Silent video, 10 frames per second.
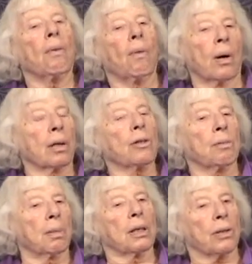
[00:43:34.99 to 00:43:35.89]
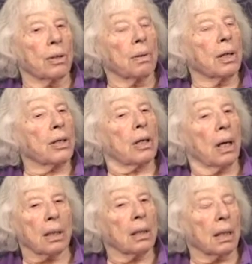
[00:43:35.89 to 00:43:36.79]
want to be Jewish
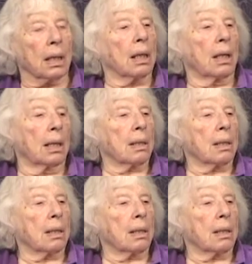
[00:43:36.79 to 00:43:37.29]
ethnically.